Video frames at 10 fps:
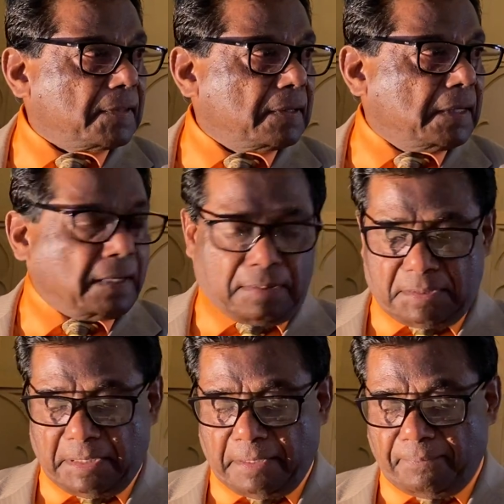Let us,
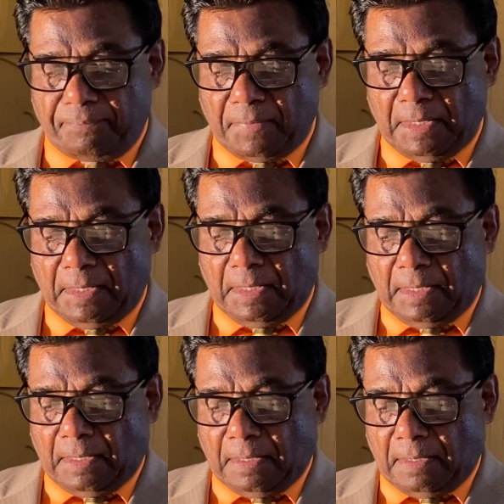yeah.
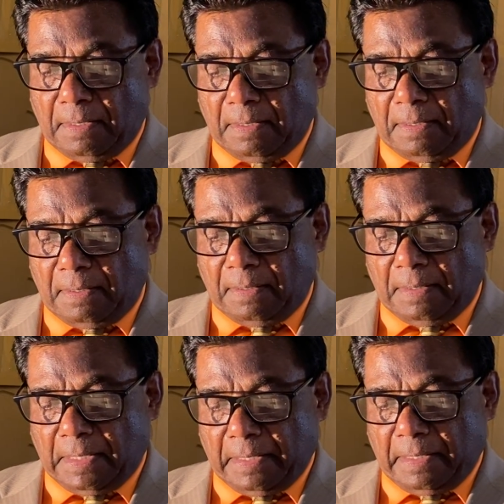
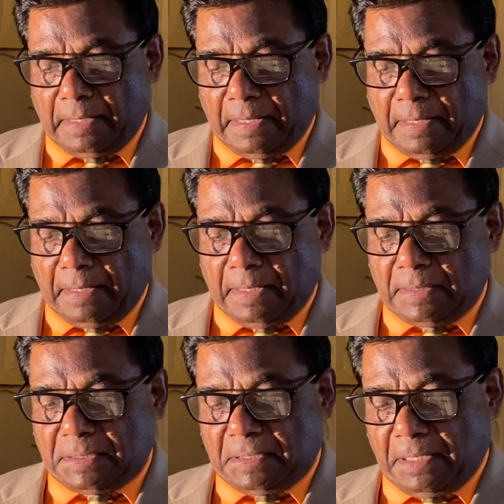Let
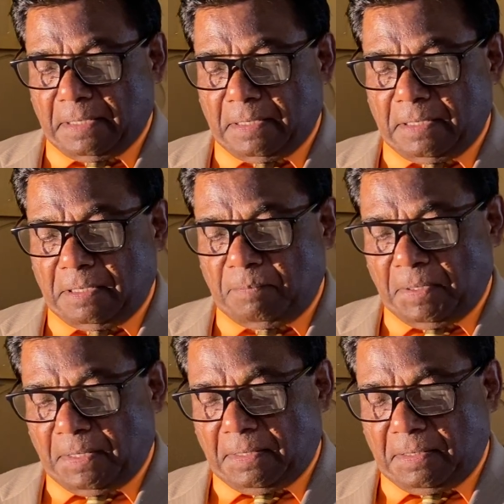us then
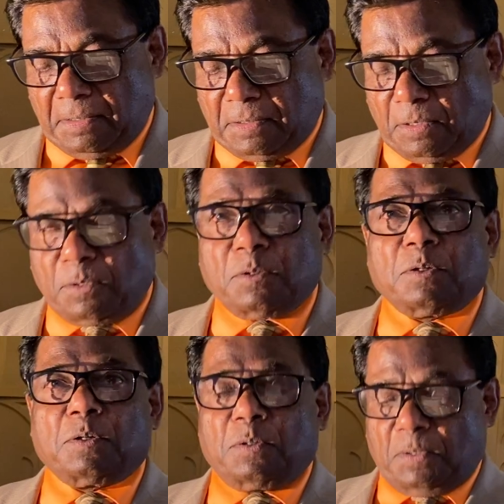be
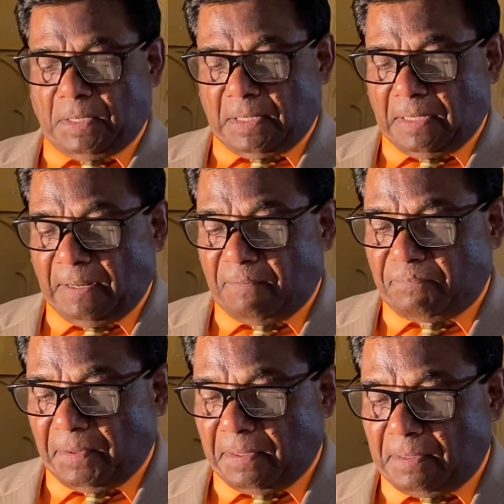true and
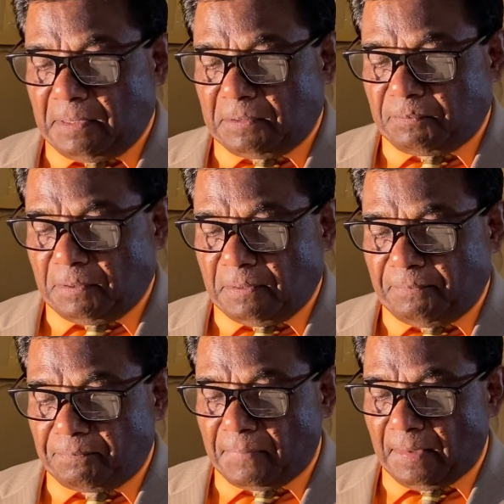
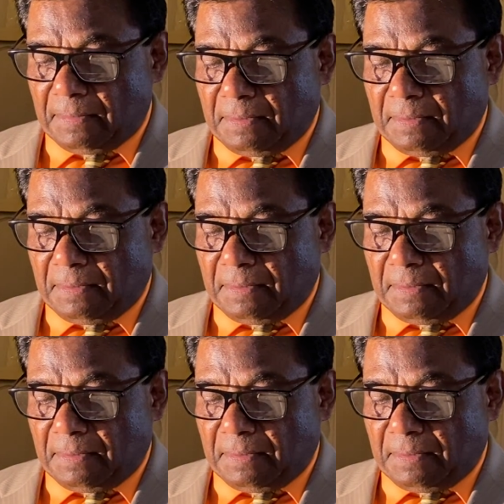faithful.